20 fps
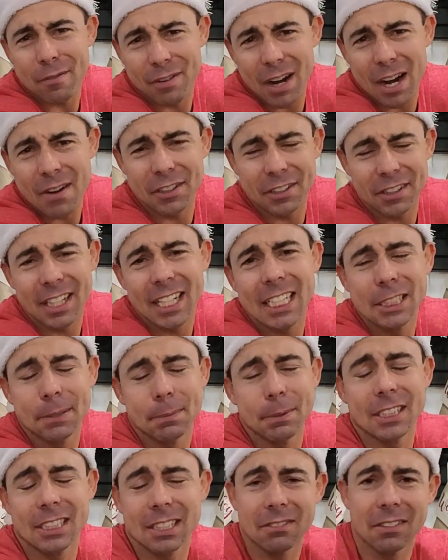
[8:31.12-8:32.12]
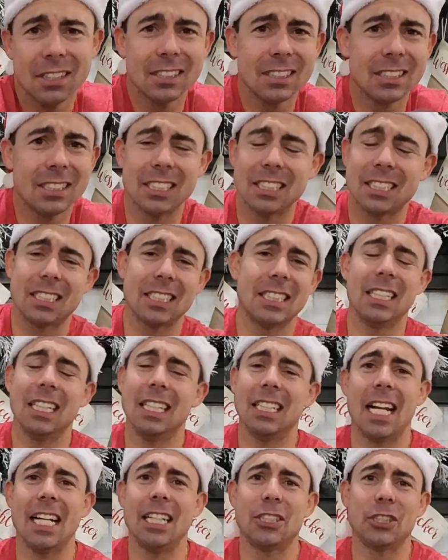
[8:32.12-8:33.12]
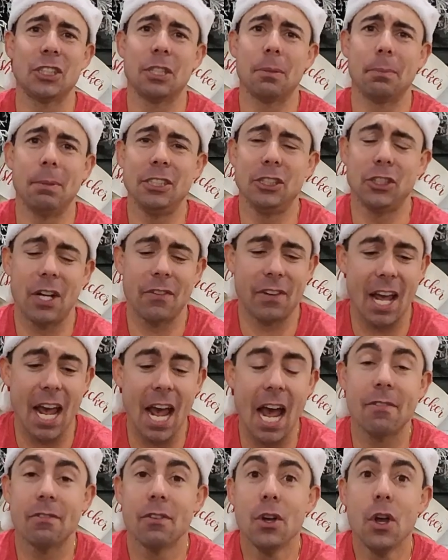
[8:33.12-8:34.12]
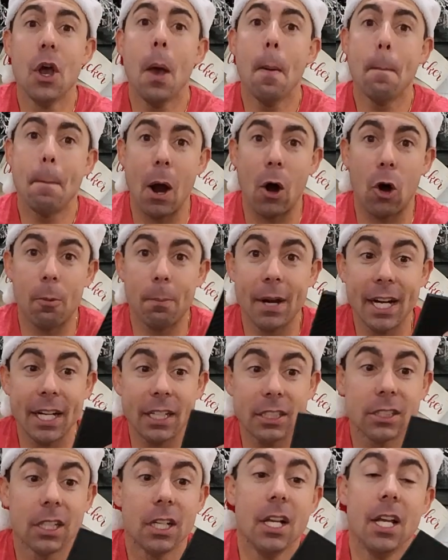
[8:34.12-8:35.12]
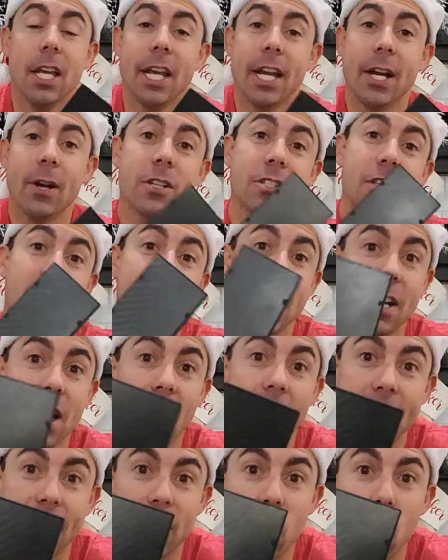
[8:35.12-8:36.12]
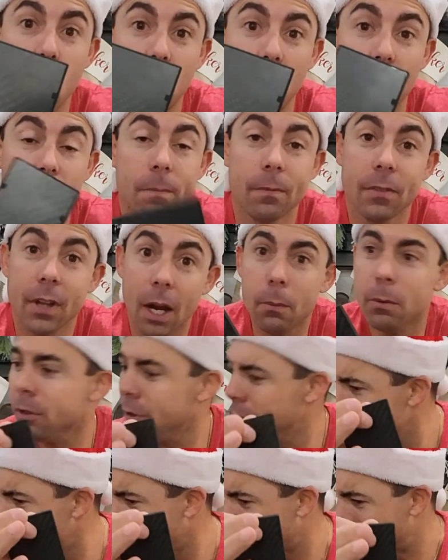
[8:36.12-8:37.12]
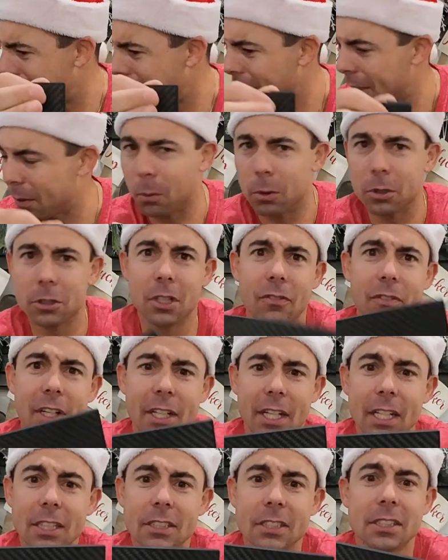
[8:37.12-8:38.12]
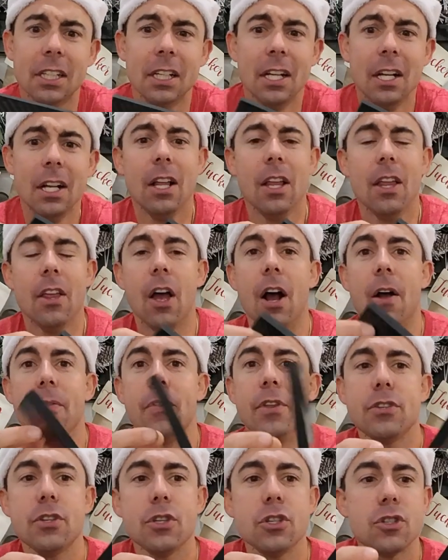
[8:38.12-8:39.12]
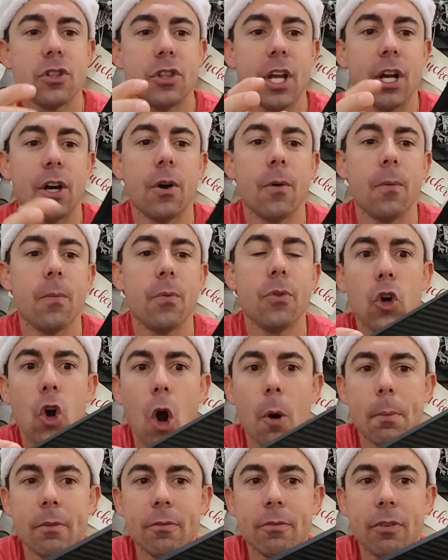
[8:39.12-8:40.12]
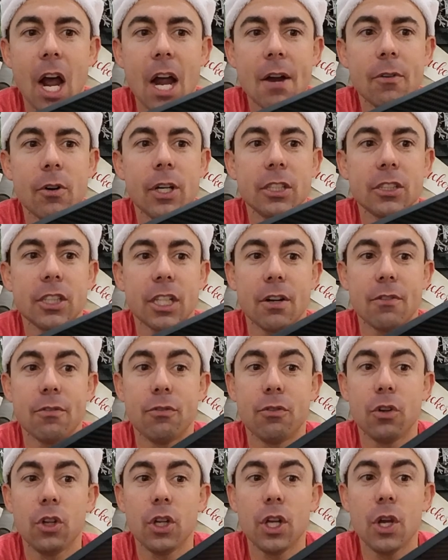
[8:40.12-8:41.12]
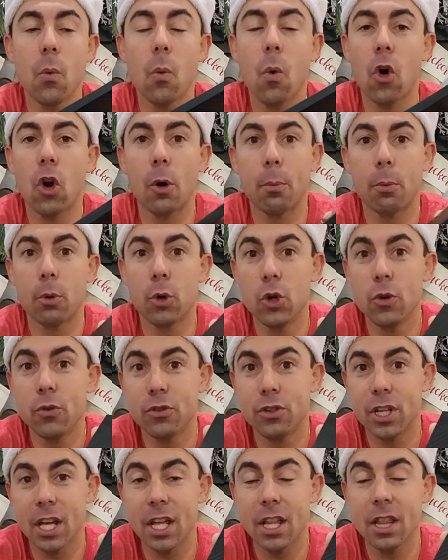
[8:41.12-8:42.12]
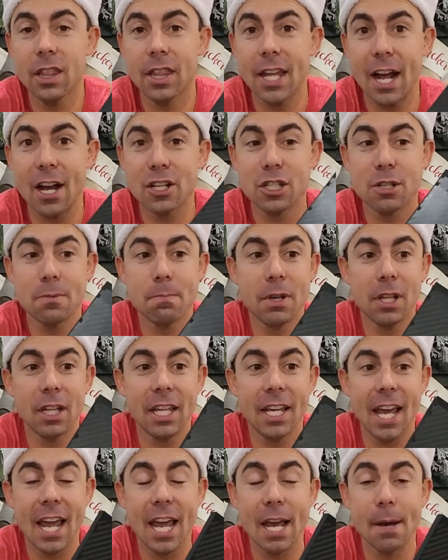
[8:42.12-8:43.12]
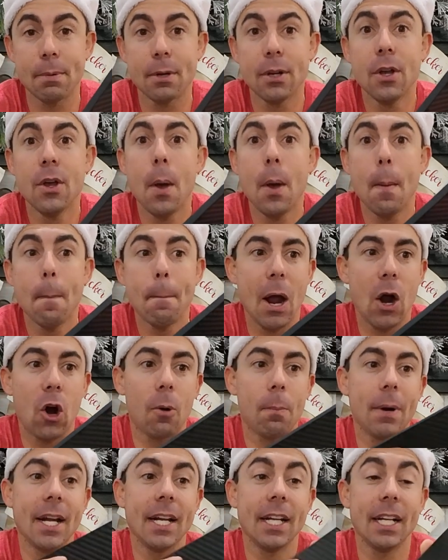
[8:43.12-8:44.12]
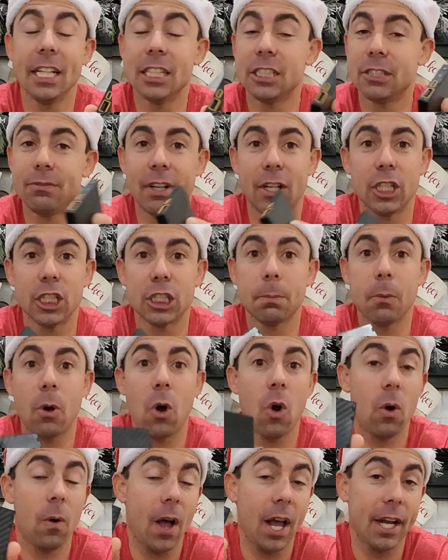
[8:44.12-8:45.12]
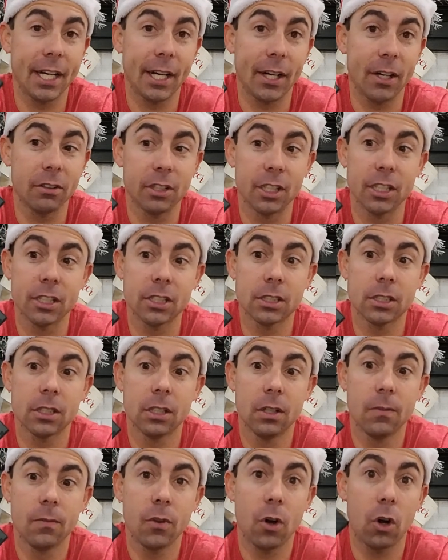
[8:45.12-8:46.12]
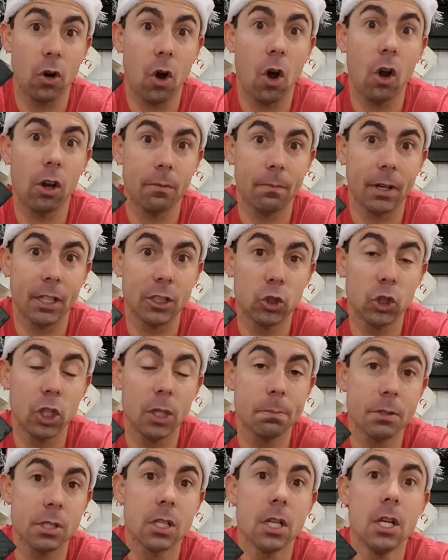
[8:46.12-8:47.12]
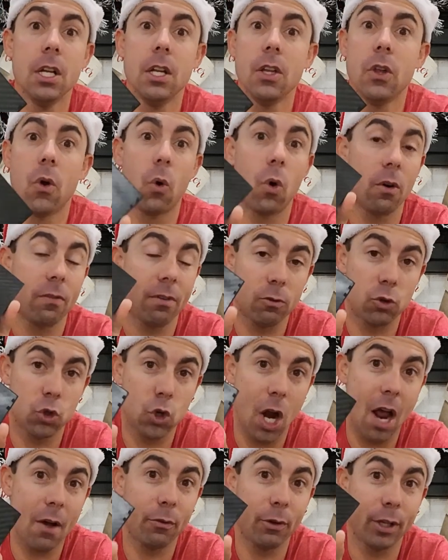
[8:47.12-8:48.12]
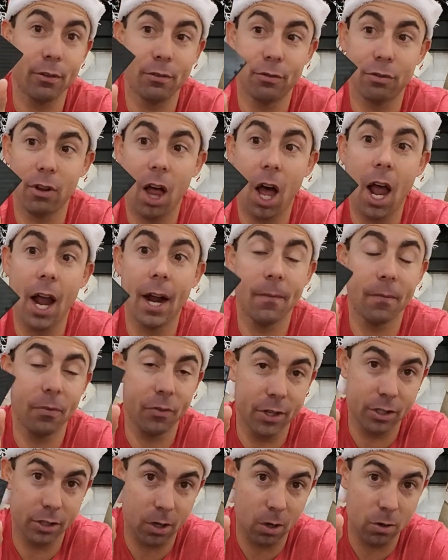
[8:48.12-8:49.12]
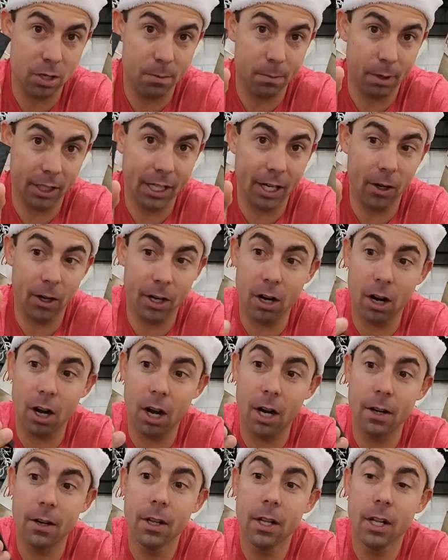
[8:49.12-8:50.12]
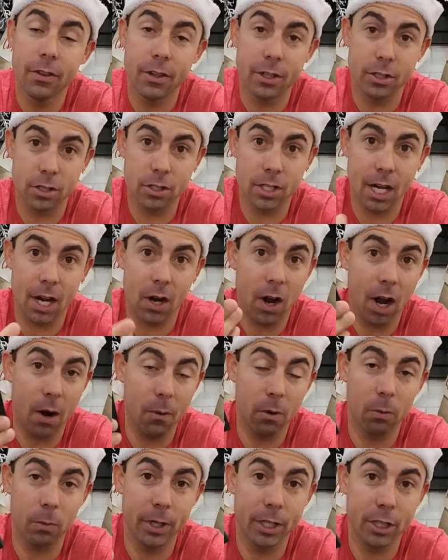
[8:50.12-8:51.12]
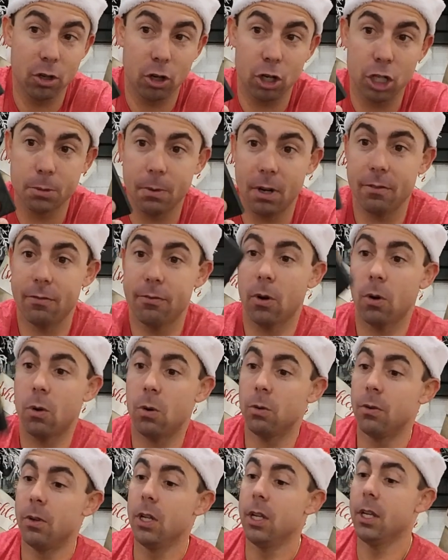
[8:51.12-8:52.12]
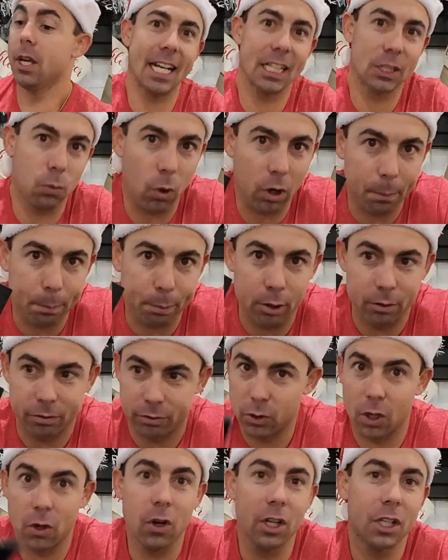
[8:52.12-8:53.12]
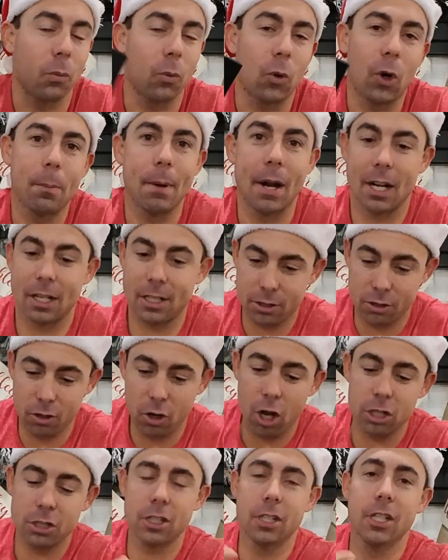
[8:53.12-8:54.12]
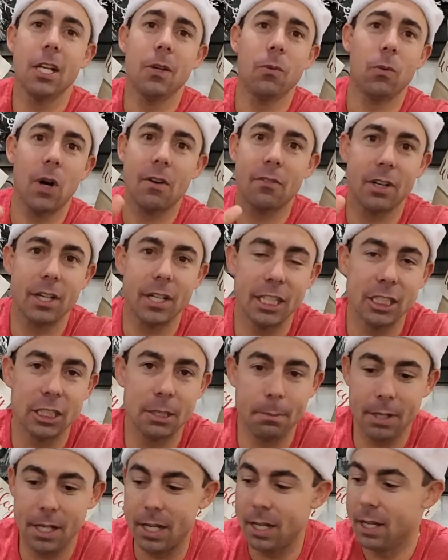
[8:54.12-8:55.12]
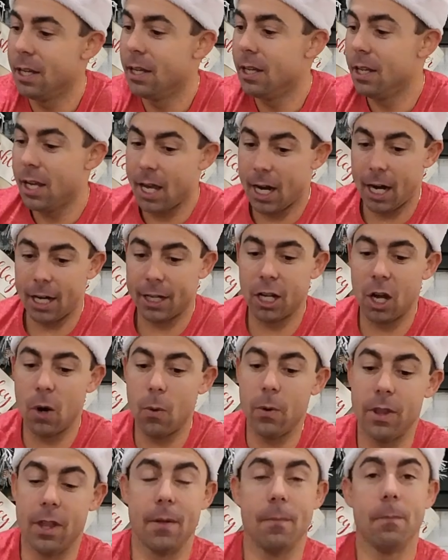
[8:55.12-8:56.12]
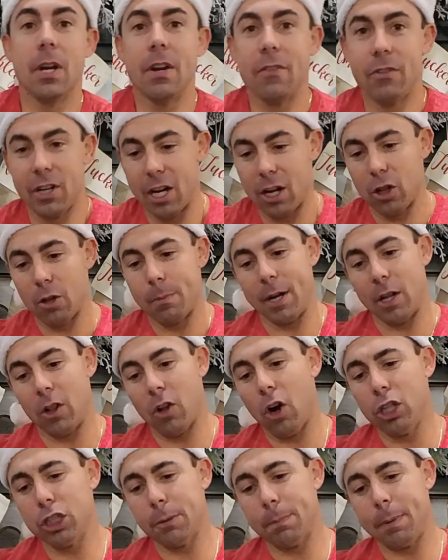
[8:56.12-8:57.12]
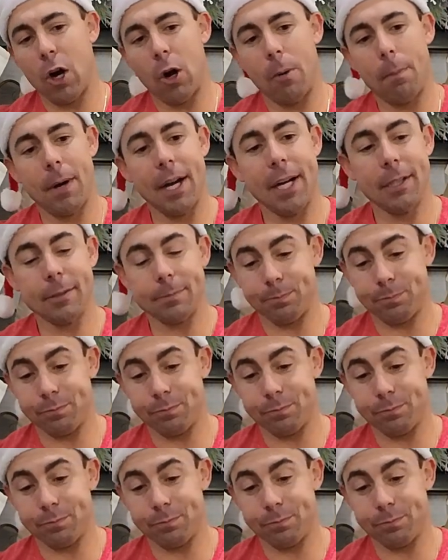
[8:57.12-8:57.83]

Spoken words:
favorite things, but something just a nature of the beast you have to have. Power banks. Here's a Nitecore. I really do like the Nitecore stuff, I guess. This is their carbon fiber. It's like a fully waterproof 10,000 milliamp power bank. It's very small. I carry this on all of my trips, or if I'm traveling, flying, this goes in my carry-on. This is how I will recharge my phone. And it's waterproof, so I don't have to worry about it. Just toss it in wherever it needs to be, and I go with it. But if you need a little bit larger power bank,